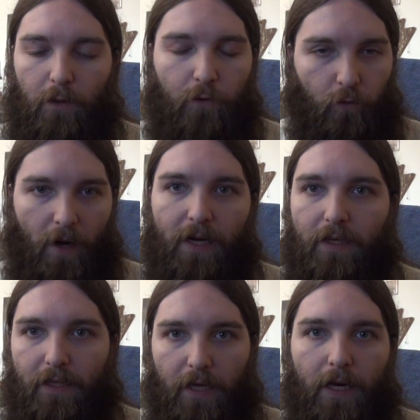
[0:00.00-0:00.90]
he was ready
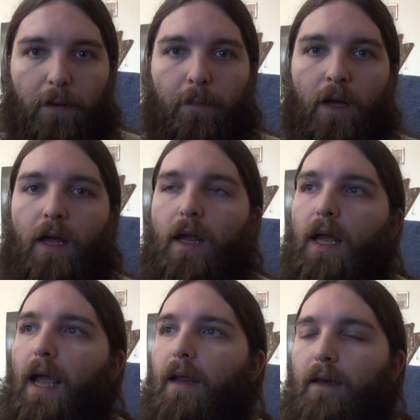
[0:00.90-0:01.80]
to get him.
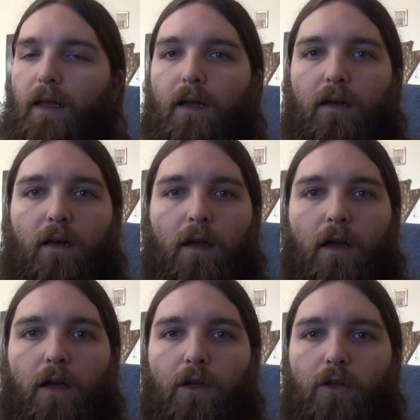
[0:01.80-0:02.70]
And then
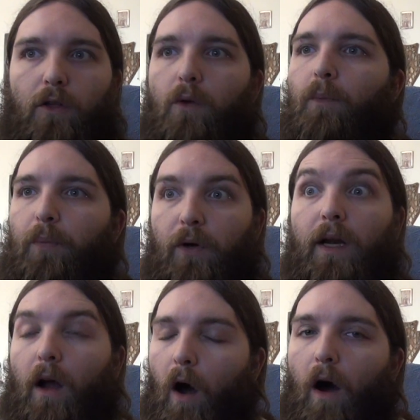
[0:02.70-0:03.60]
you put
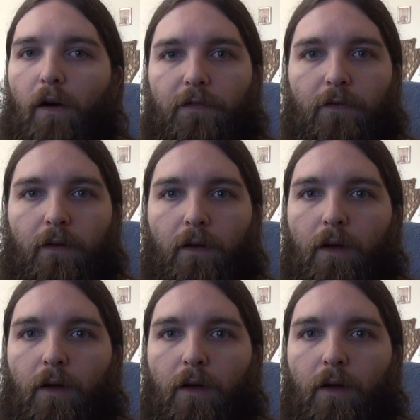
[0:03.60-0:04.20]
it off